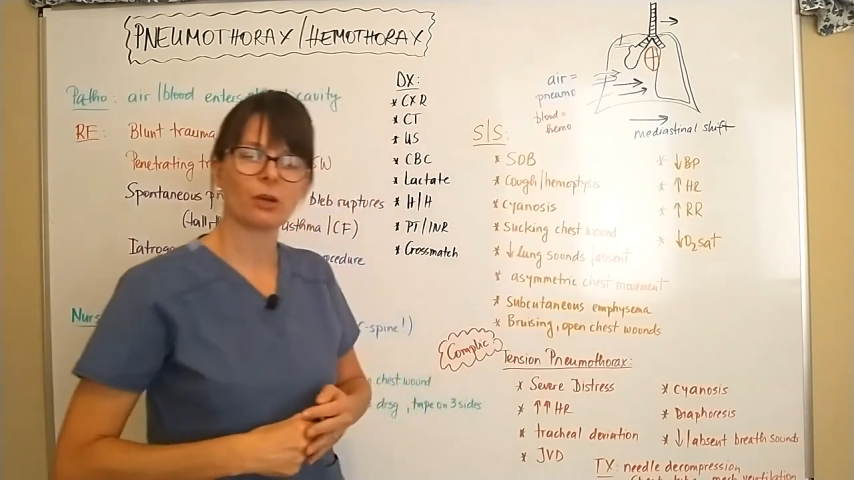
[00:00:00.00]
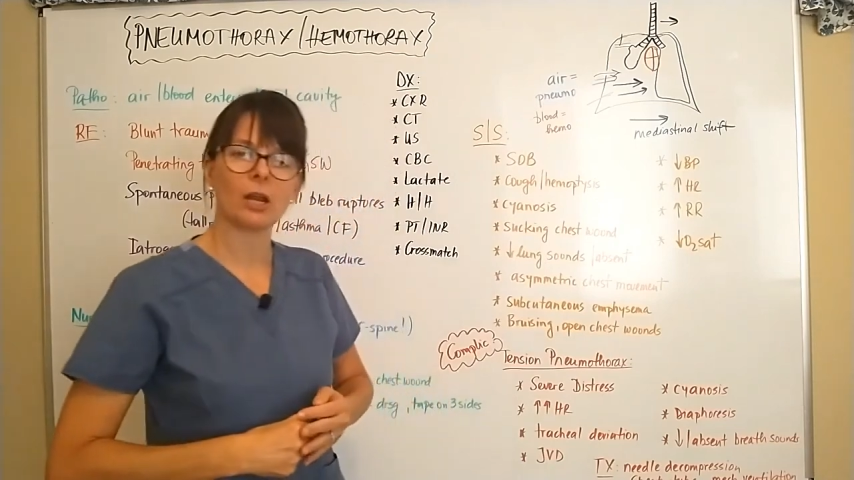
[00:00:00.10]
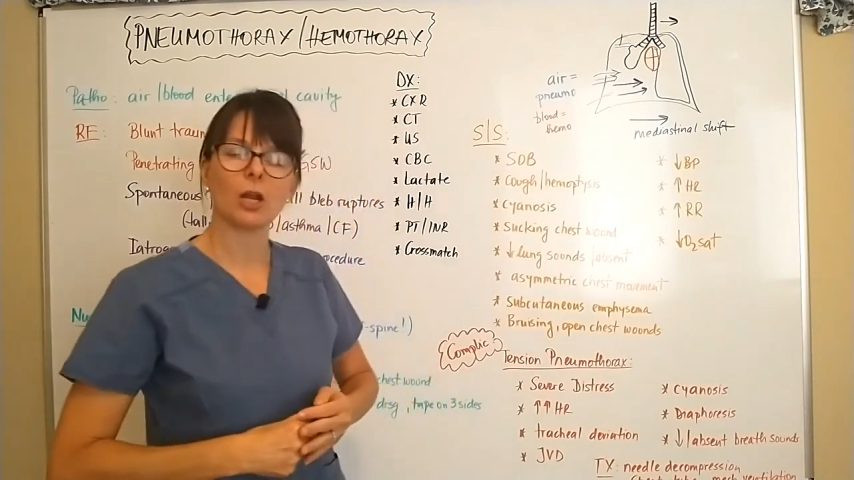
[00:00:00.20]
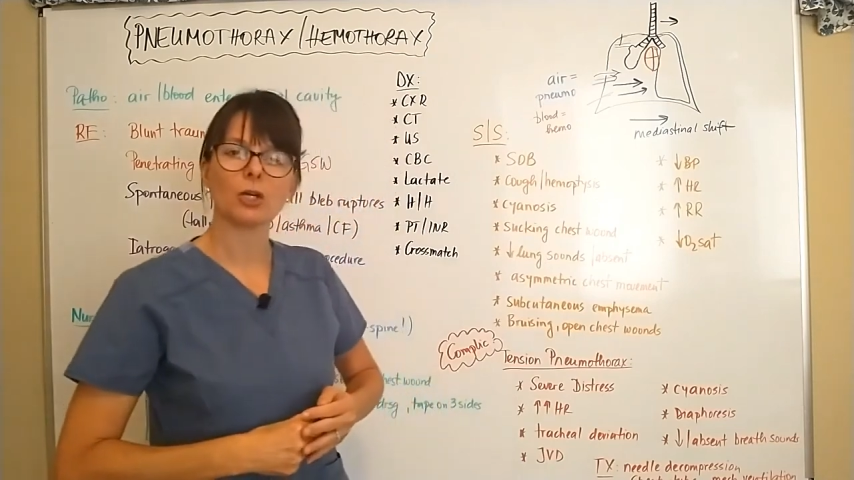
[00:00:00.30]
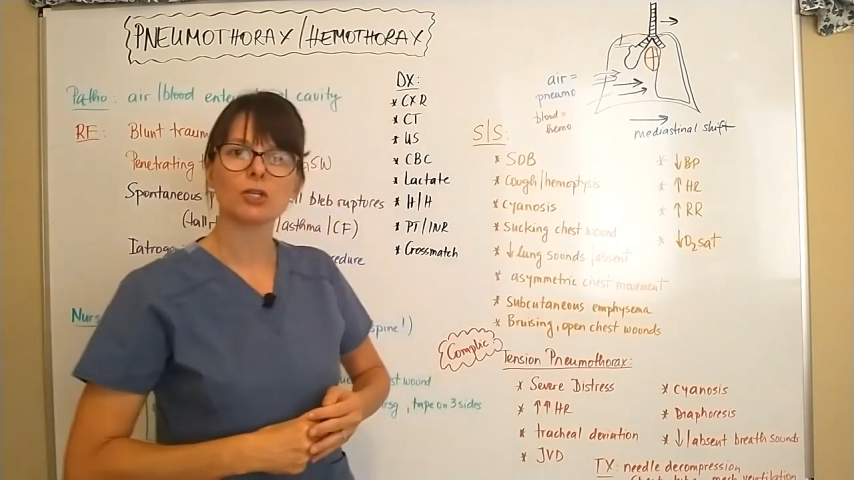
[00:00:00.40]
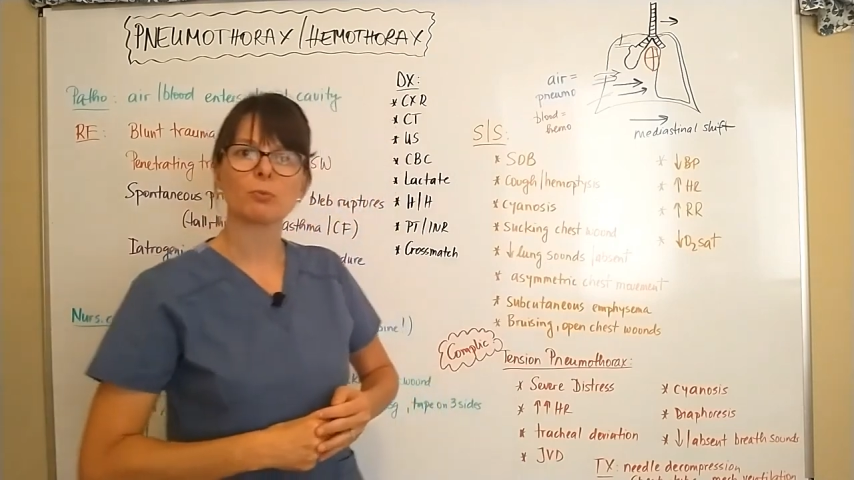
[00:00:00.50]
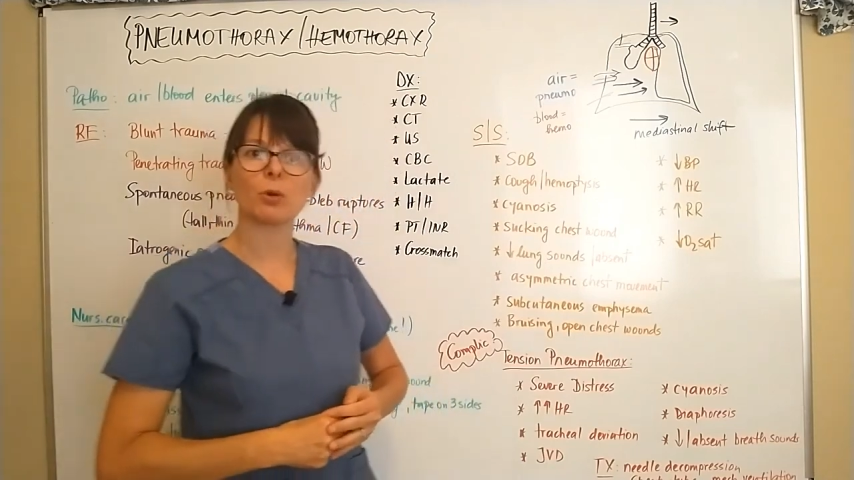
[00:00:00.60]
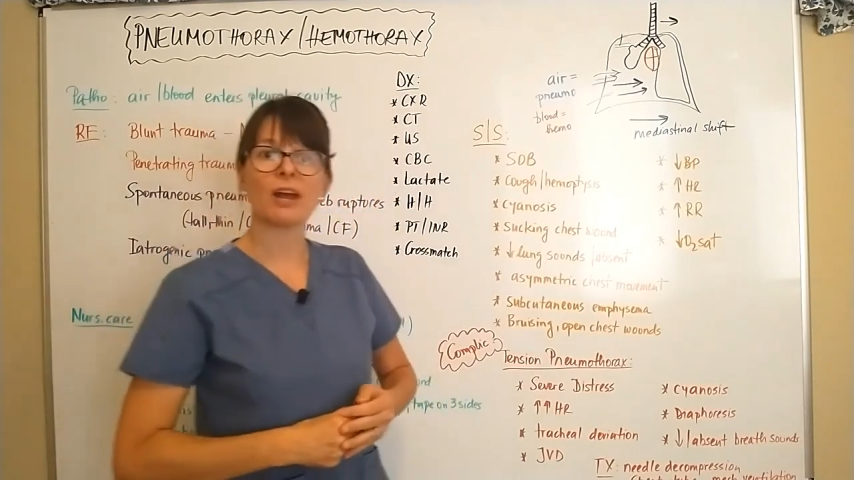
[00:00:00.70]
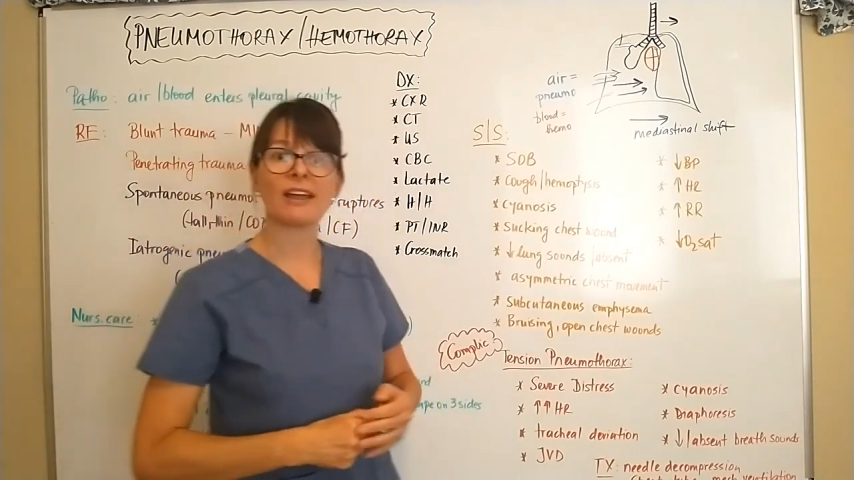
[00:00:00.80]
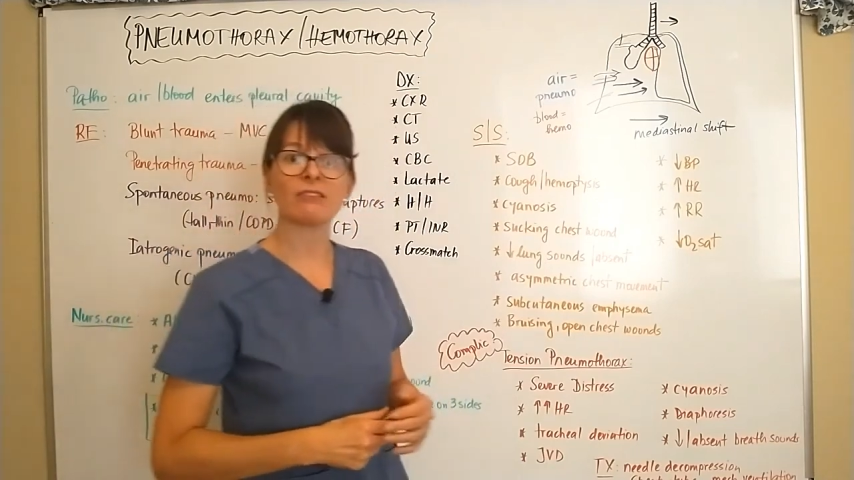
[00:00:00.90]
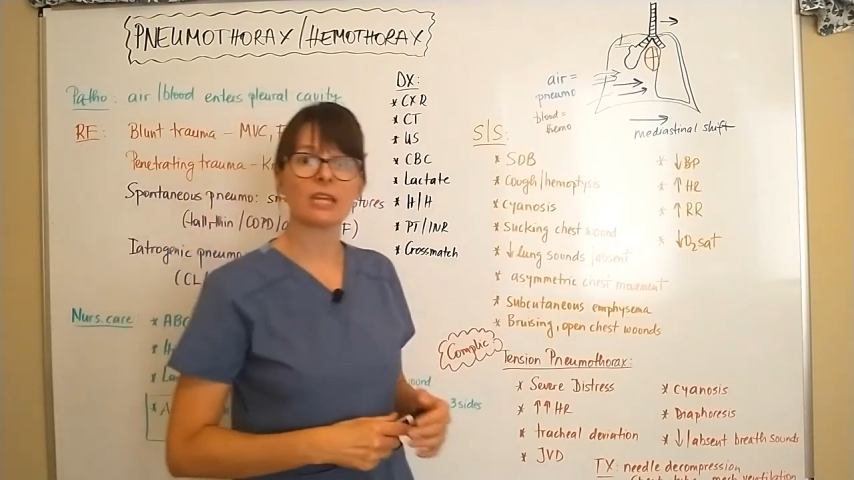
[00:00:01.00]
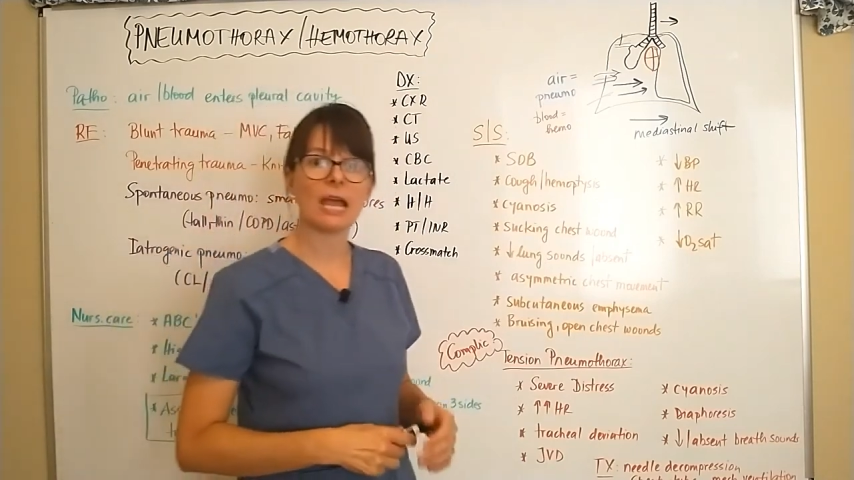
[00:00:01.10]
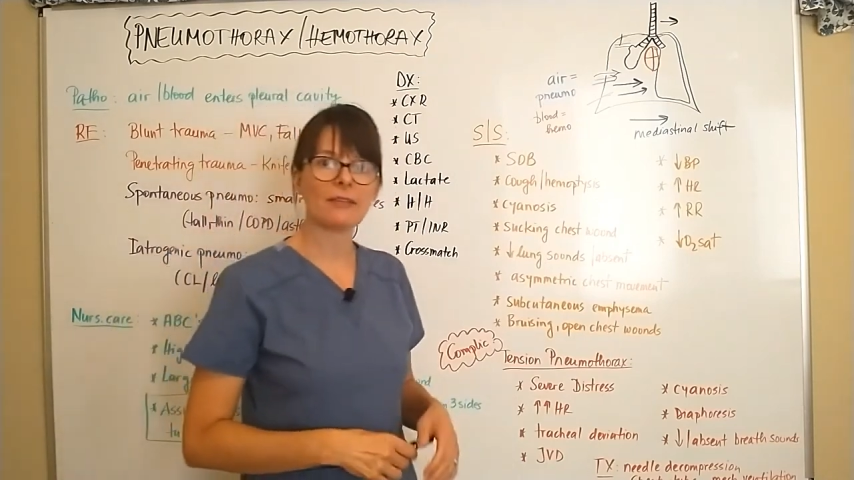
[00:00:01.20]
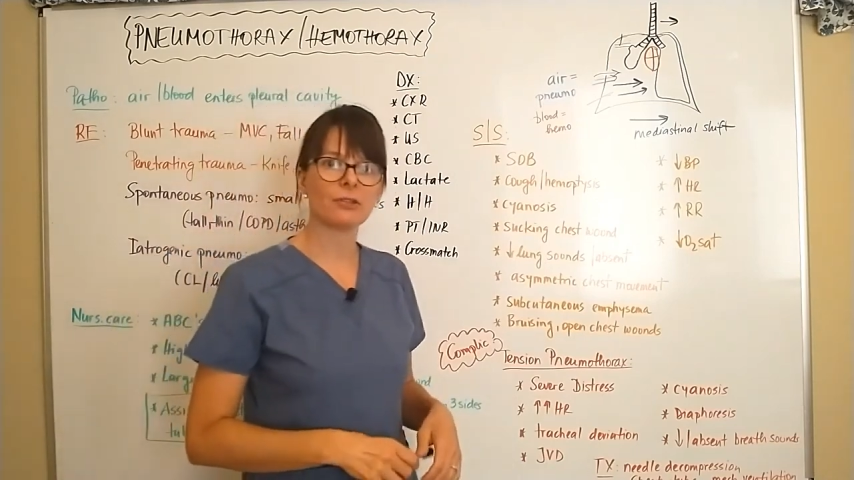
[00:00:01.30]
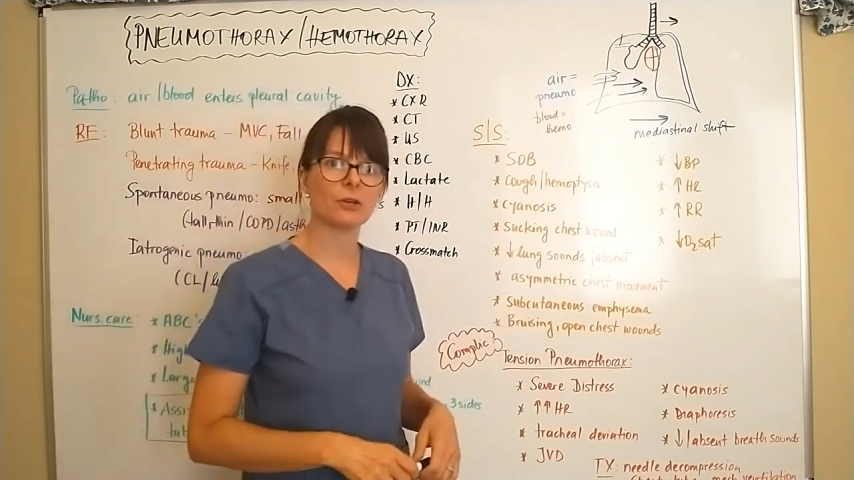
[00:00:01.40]
a large bore IV
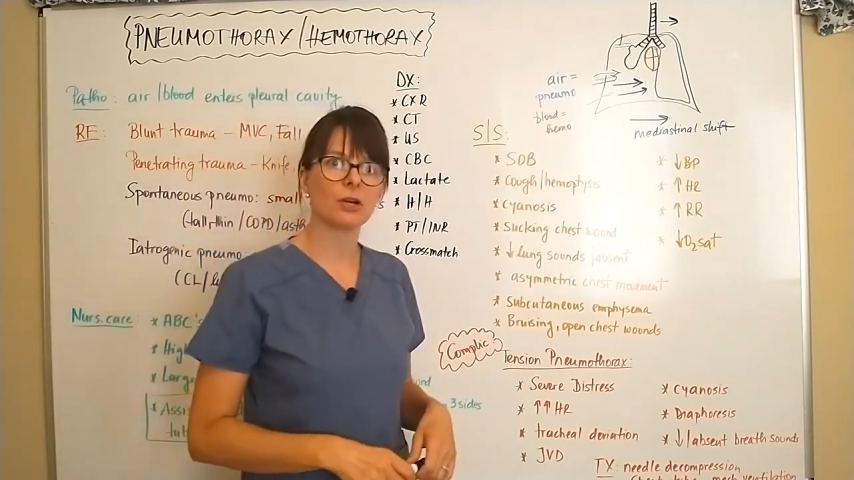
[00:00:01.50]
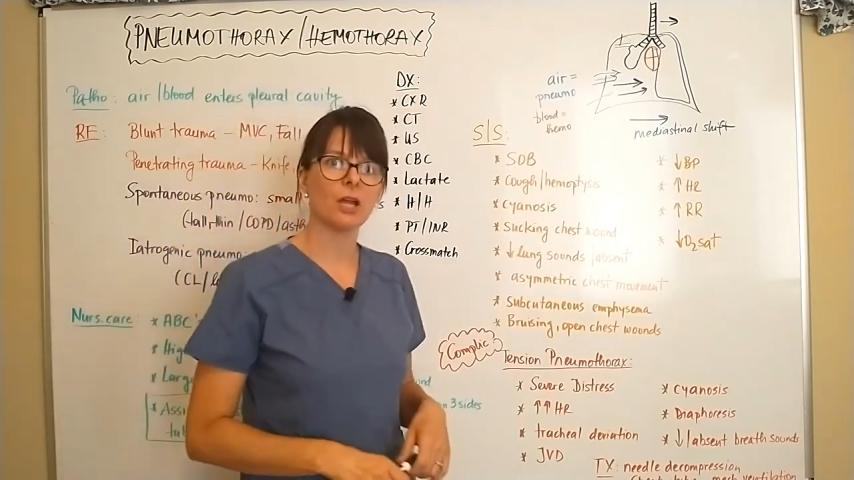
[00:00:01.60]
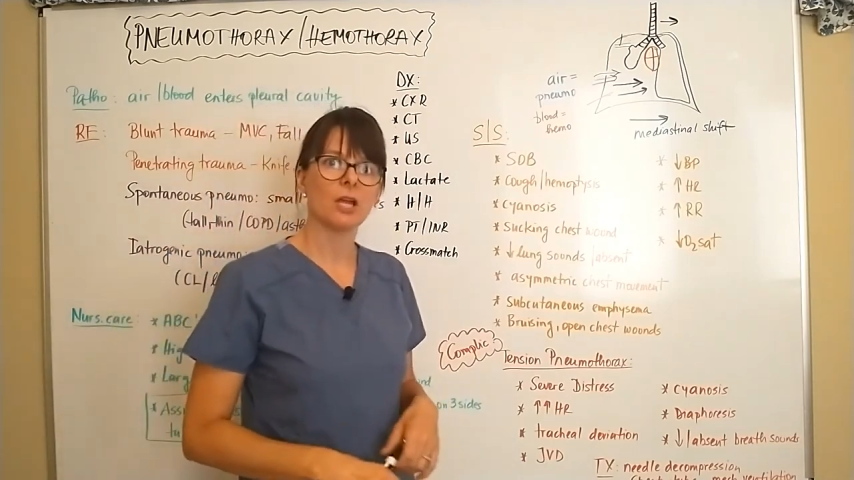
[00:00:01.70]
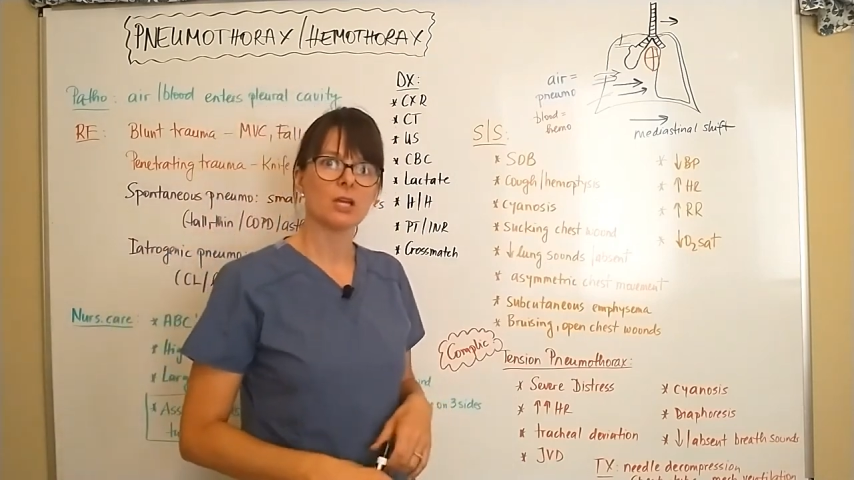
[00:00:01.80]
catheter,